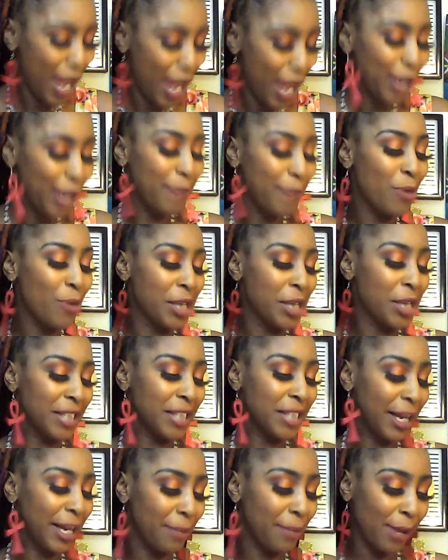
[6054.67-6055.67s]
Give me 1
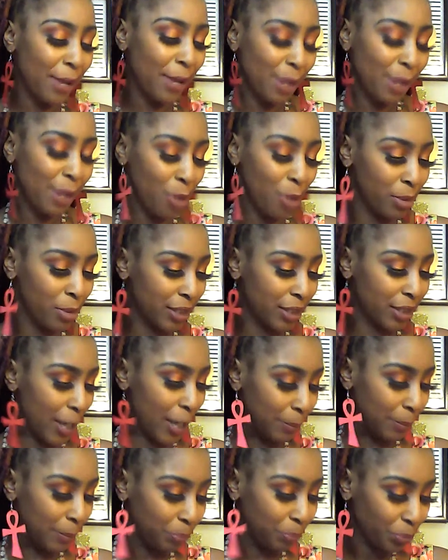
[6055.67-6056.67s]
second, baby. I'm almost
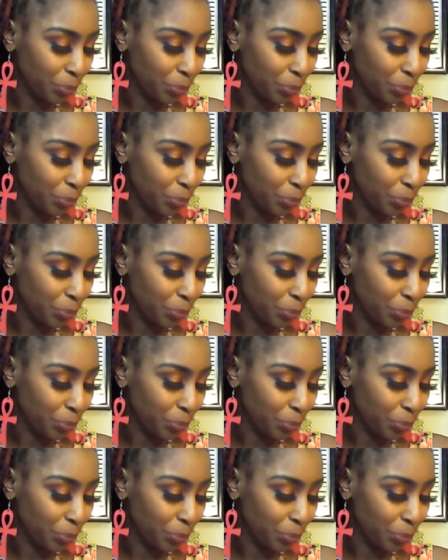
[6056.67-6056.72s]
done.